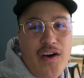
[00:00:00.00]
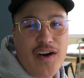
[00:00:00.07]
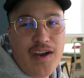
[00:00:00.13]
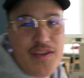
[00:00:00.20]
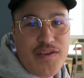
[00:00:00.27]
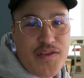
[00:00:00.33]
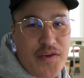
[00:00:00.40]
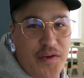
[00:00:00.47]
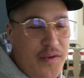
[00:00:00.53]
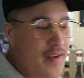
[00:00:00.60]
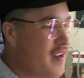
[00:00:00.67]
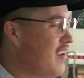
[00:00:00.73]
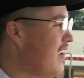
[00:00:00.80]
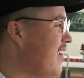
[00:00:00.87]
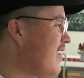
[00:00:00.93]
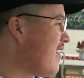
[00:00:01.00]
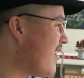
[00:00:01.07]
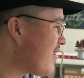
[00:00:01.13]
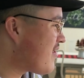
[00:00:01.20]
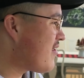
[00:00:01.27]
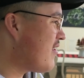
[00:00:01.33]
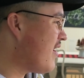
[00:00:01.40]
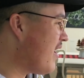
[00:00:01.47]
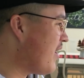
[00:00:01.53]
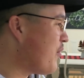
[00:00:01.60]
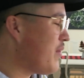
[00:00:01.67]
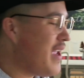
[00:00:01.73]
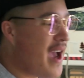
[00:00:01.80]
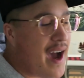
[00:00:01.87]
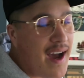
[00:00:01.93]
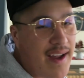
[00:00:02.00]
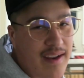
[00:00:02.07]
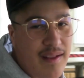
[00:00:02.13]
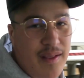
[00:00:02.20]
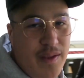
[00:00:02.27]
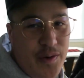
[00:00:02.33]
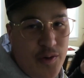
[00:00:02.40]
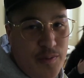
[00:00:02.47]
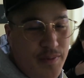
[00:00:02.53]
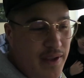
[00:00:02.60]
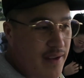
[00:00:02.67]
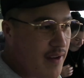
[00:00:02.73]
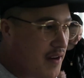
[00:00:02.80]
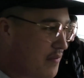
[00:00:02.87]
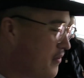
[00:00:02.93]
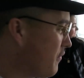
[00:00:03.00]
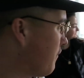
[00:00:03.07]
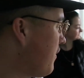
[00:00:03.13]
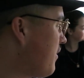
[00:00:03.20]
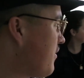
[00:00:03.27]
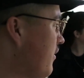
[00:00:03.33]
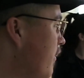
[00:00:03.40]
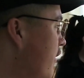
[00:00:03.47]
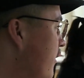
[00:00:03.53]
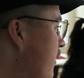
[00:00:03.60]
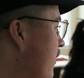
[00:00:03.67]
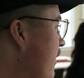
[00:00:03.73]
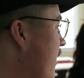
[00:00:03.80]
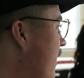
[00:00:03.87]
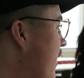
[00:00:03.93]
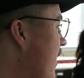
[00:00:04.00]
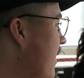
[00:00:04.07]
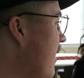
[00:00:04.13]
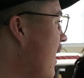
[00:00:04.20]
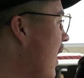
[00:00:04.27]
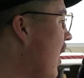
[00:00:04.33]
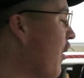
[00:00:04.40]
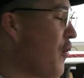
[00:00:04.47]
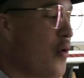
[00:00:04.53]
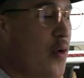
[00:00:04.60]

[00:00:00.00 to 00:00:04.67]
Alright, so yesterday we had a little bit of a visitor. Now I